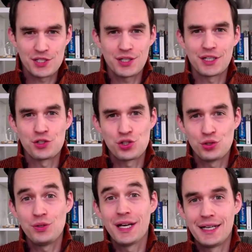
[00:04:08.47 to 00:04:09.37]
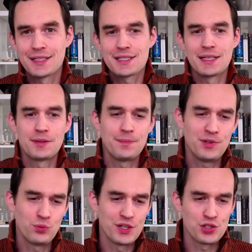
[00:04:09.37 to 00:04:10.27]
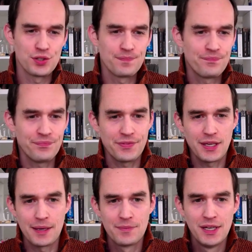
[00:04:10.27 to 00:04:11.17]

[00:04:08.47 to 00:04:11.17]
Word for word: so I can show you how to set up the widget, okay?